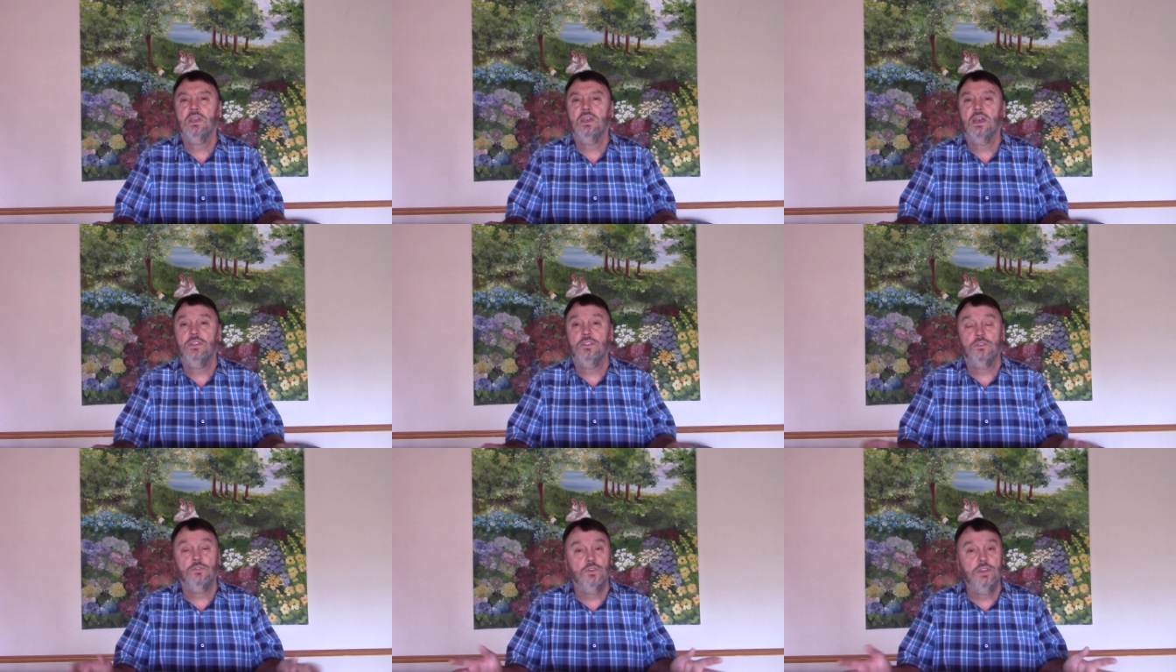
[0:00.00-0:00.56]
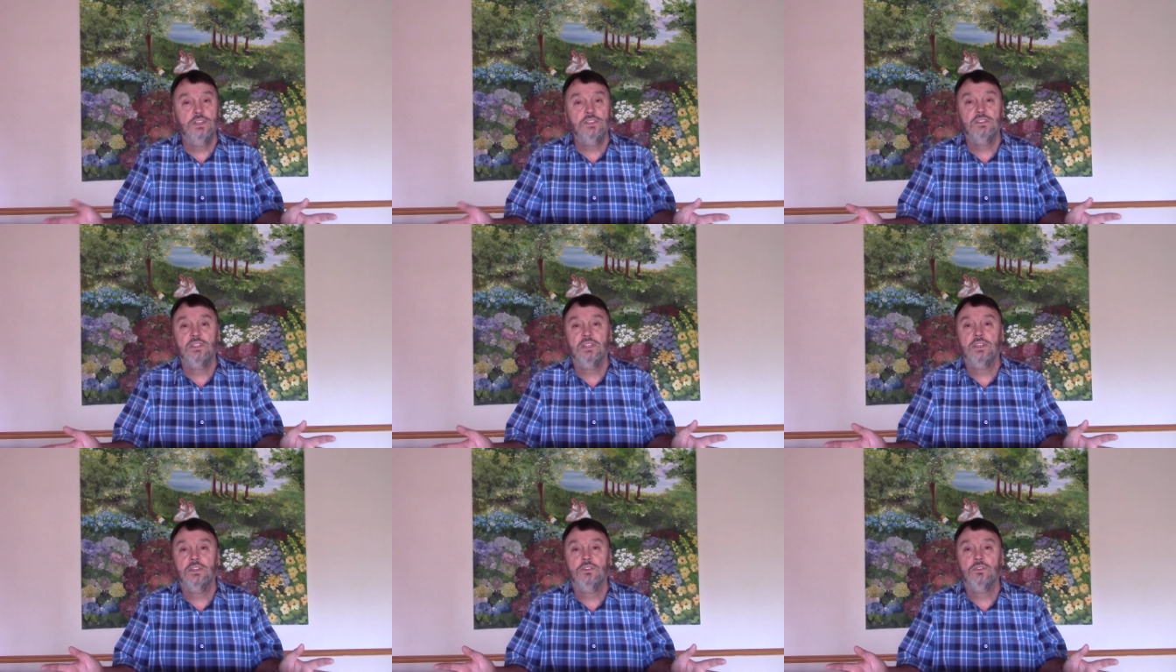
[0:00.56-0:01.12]
And the reason
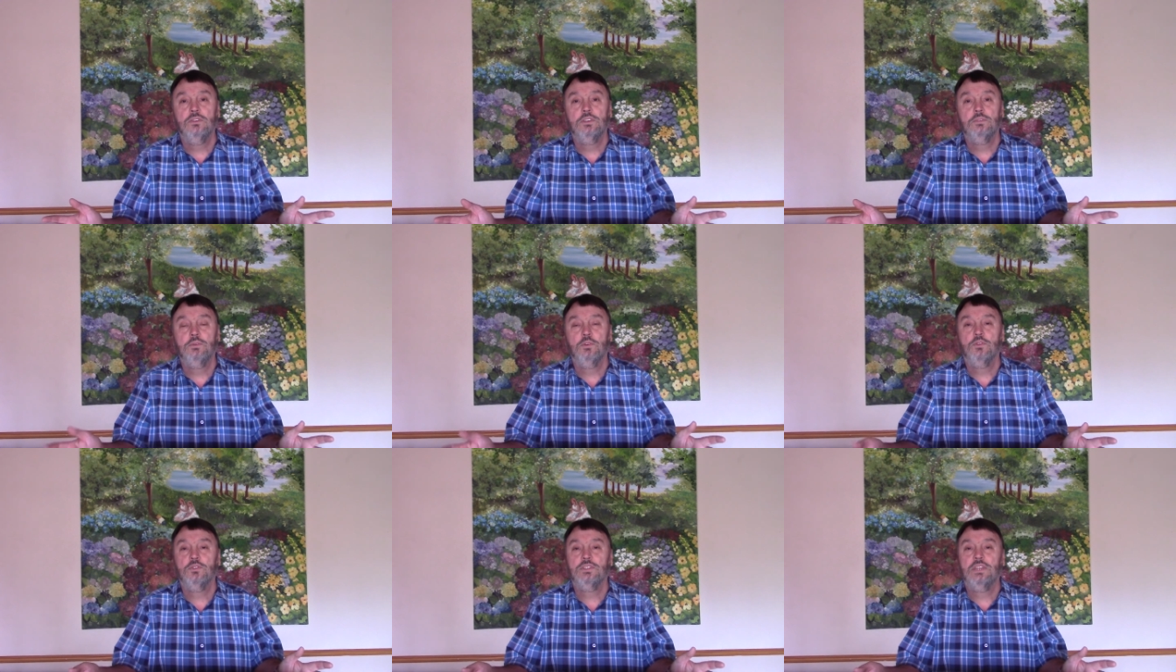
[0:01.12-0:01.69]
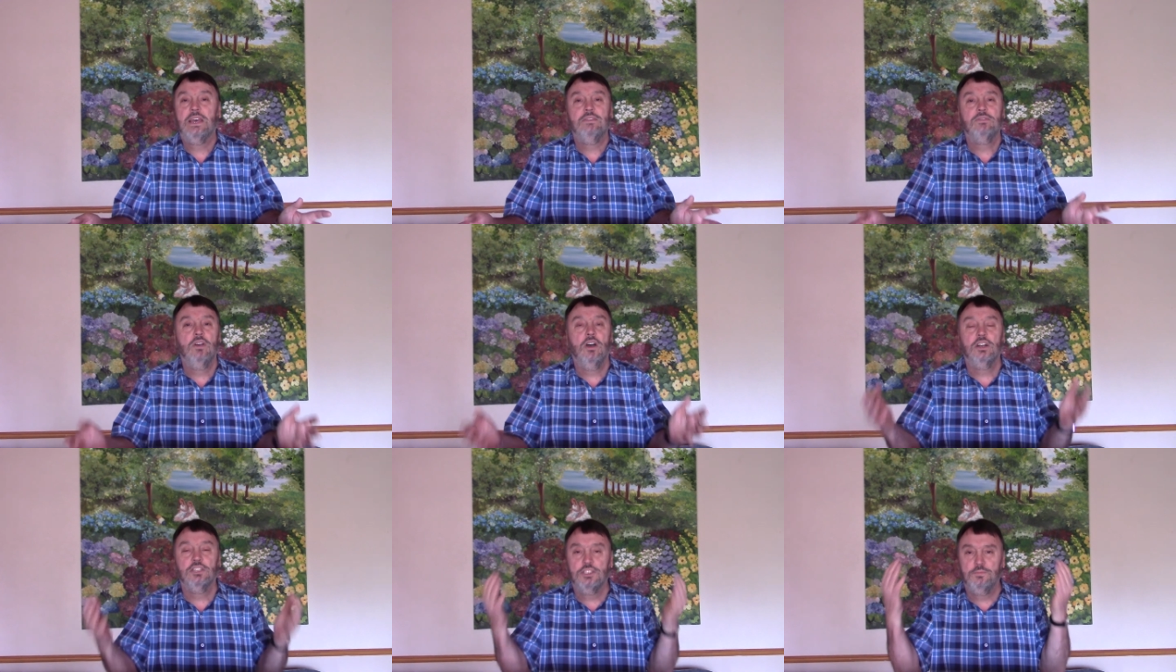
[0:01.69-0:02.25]
they do is because they have
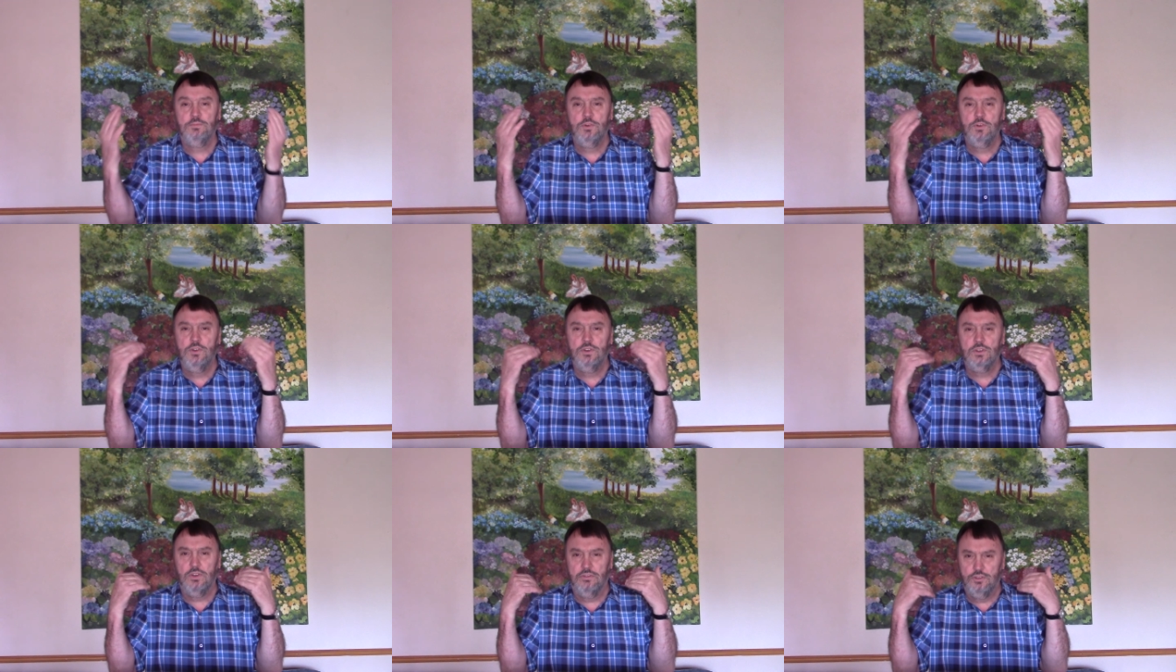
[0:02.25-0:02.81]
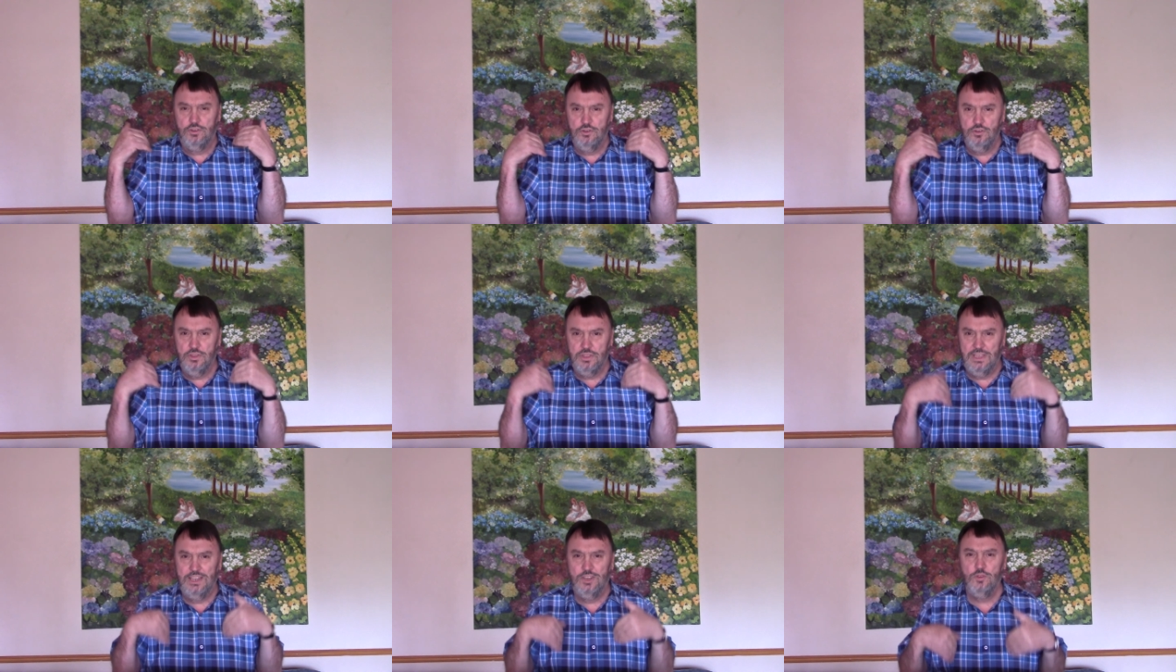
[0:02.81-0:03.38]
God's Spirit of
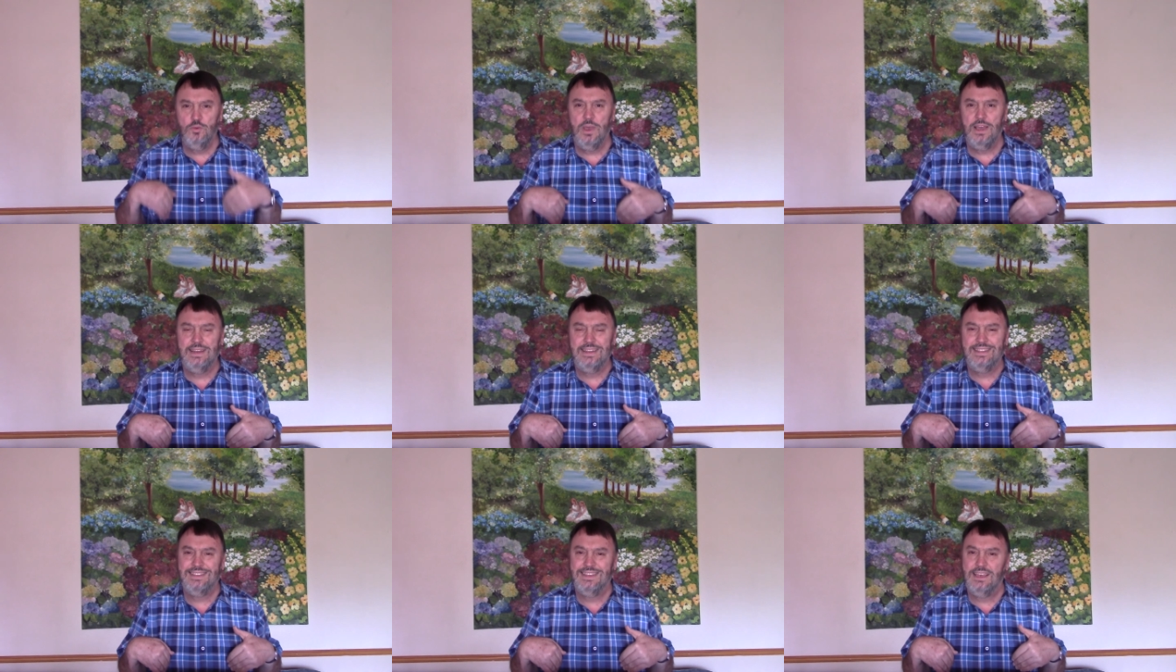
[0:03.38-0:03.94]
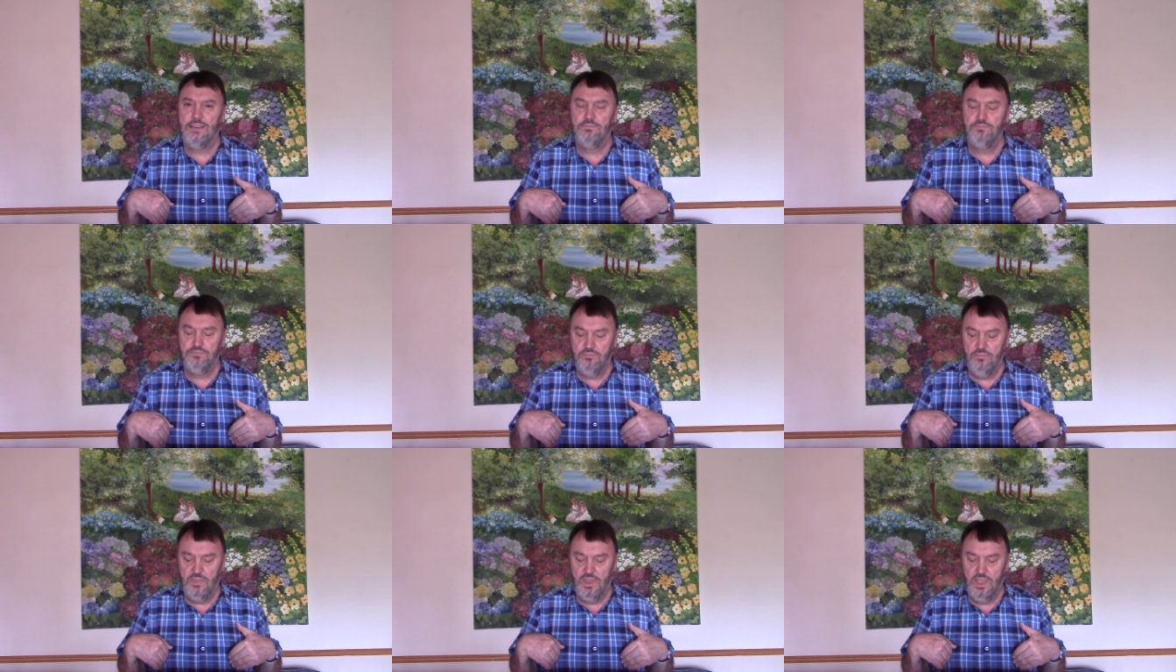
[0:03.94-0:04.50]
truth indwelling them